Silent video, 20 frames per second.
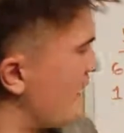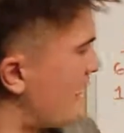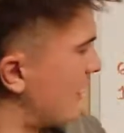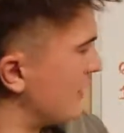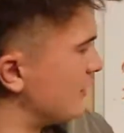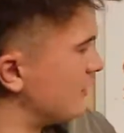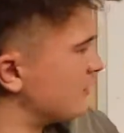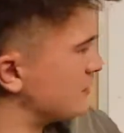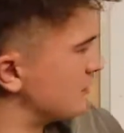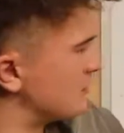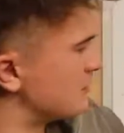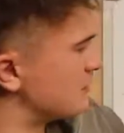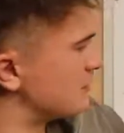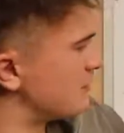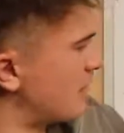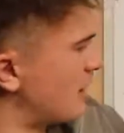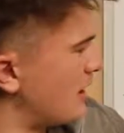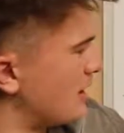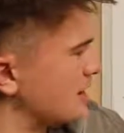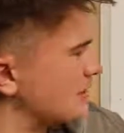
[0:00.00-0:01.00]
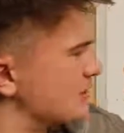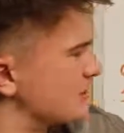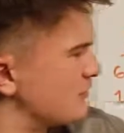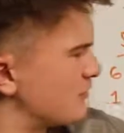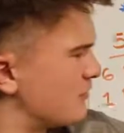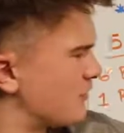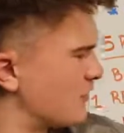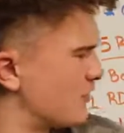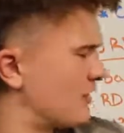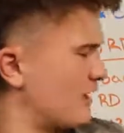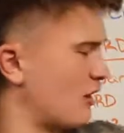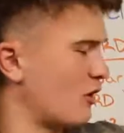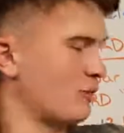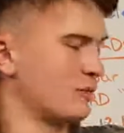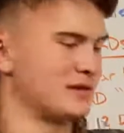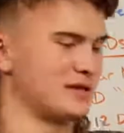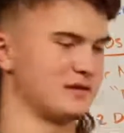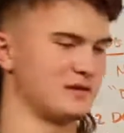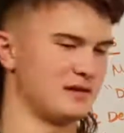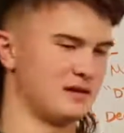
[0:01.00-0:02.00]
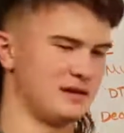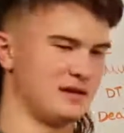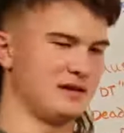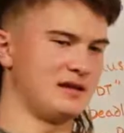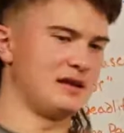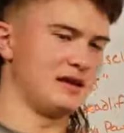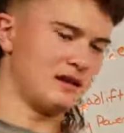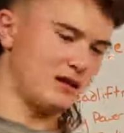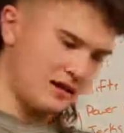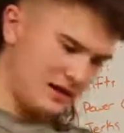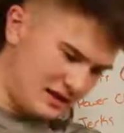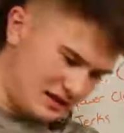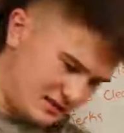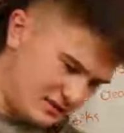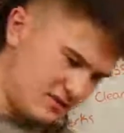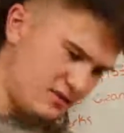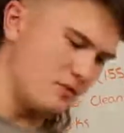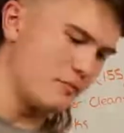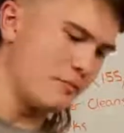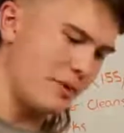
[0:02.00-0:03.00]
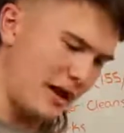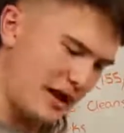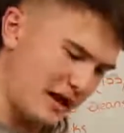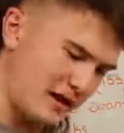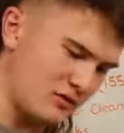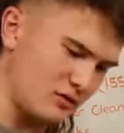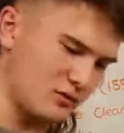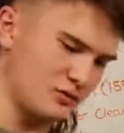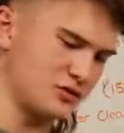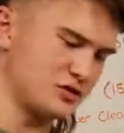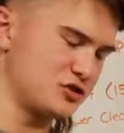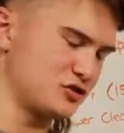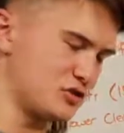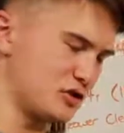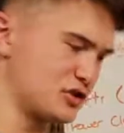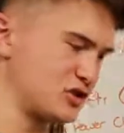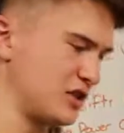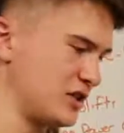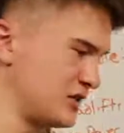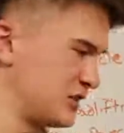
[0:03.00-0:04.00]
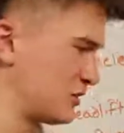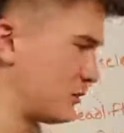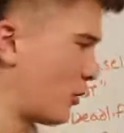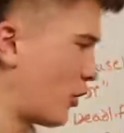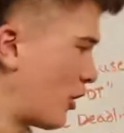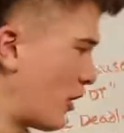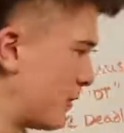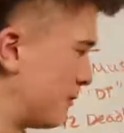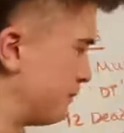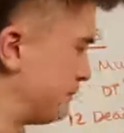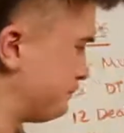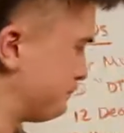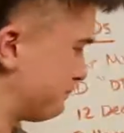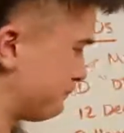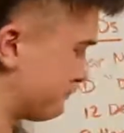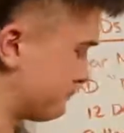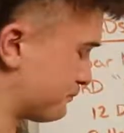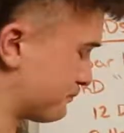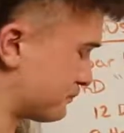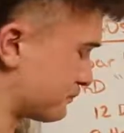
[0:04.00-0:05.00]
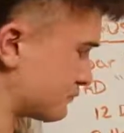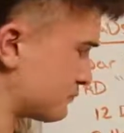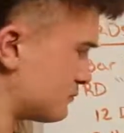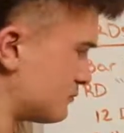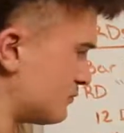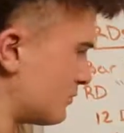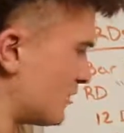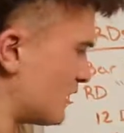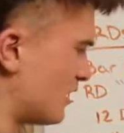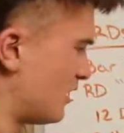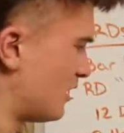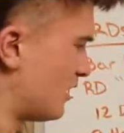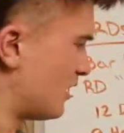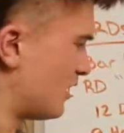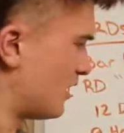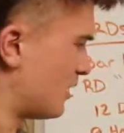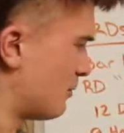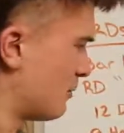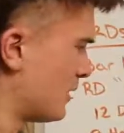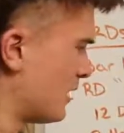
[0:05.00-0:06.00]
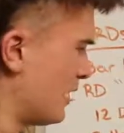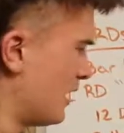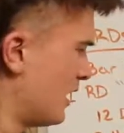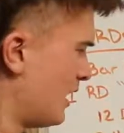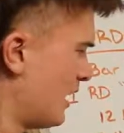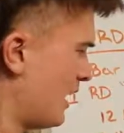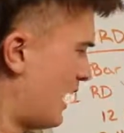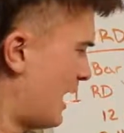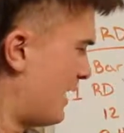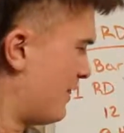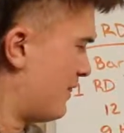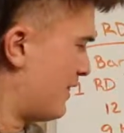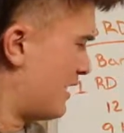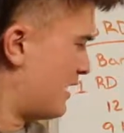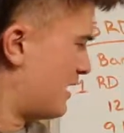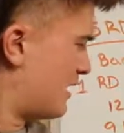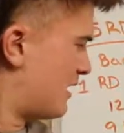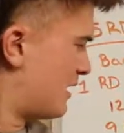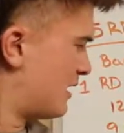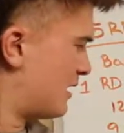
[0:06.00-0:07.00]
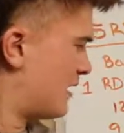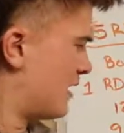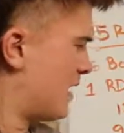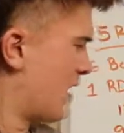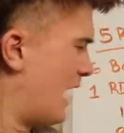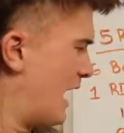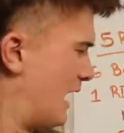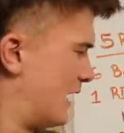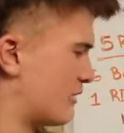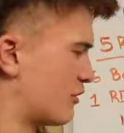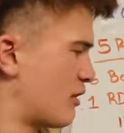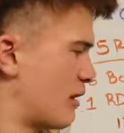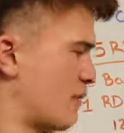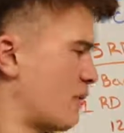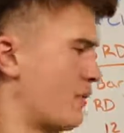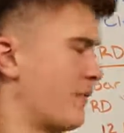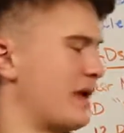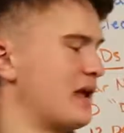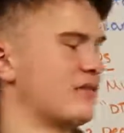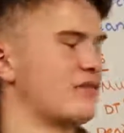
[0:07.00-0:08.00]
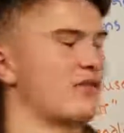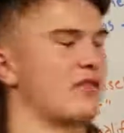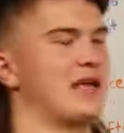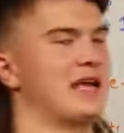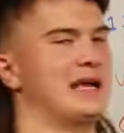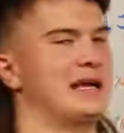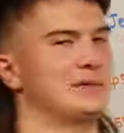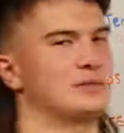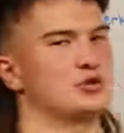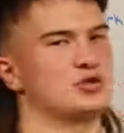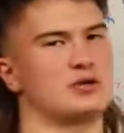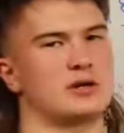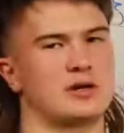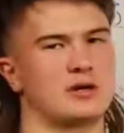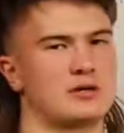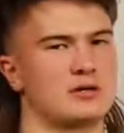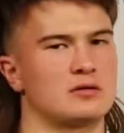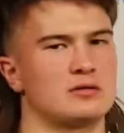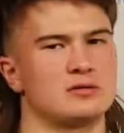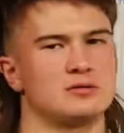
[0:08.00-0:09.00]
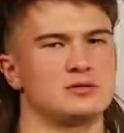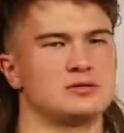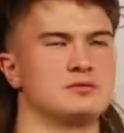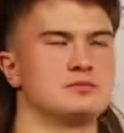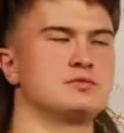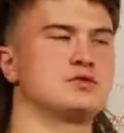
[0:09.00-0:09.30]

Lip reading: I used this box to help me get into the band on the strict chest to bar. And then had to grab a band for the hamstring curls.